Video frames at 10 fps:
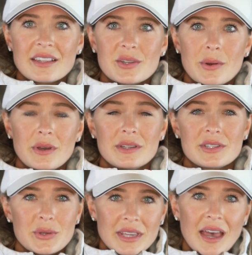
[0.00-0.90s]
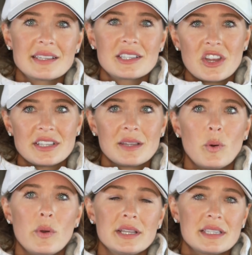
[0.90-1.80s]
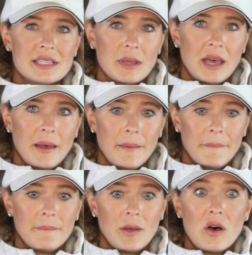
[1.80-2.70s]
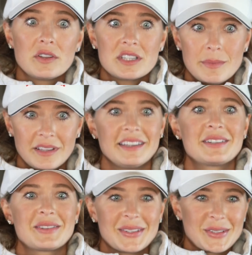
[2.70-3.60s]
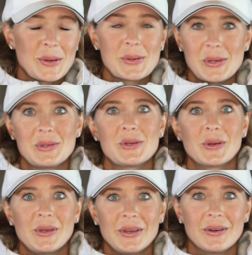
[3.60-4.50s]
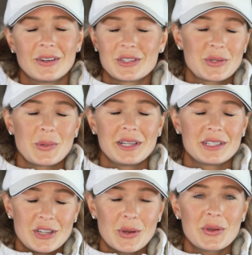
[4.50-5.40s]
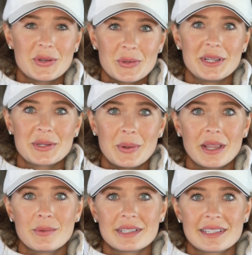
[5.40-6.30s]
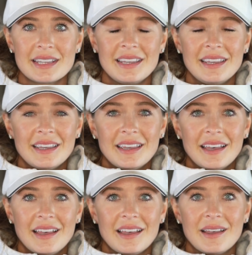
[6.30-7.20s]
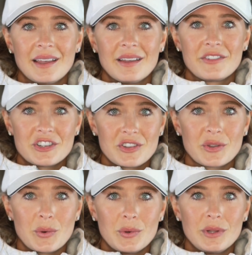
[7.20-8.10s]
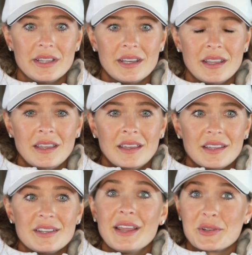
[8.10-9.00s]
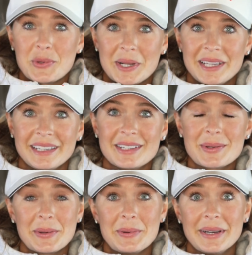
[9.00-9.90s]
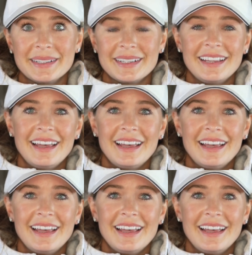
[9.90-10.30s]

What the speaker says: so yes, chasing points. Ultimately, Tokyo 2020 was for sure the goal, and now 2021.